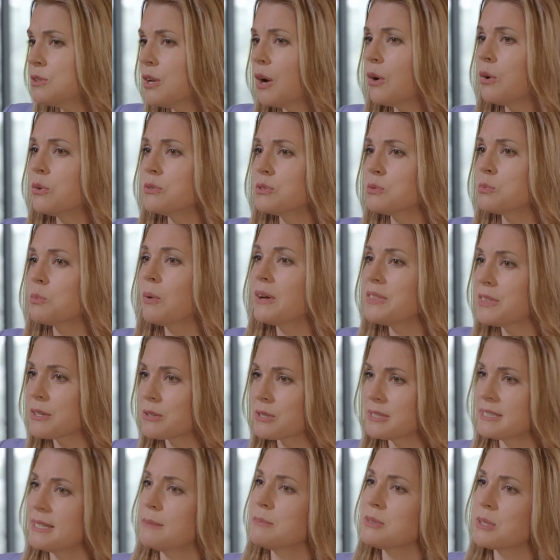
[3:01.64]
knows what
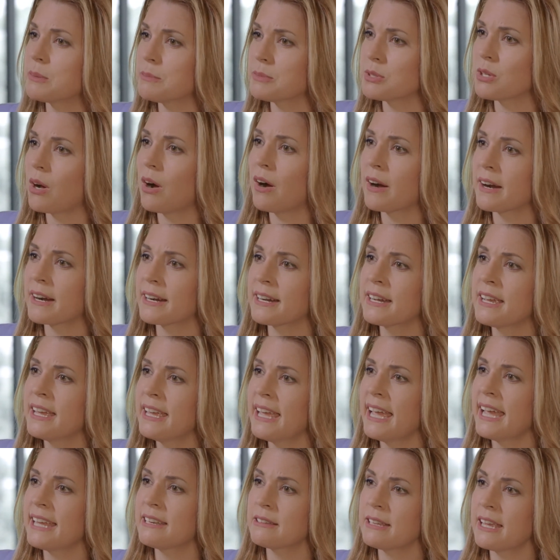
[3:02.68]
their symptoms are
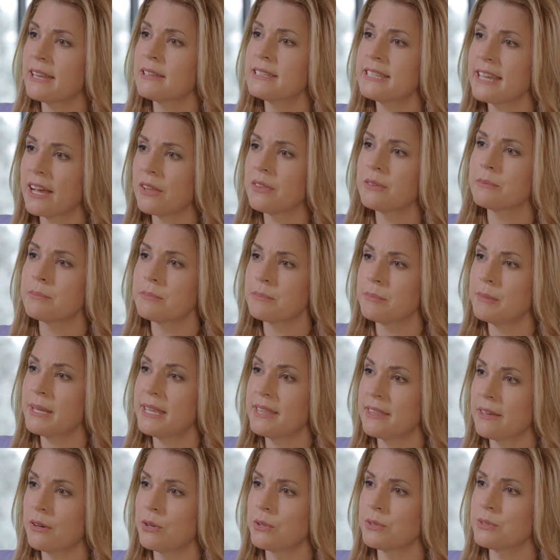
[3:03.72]
and can tell
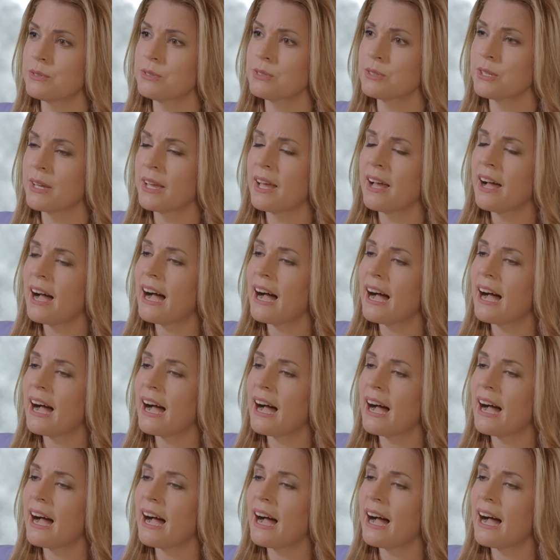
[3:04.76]
me those,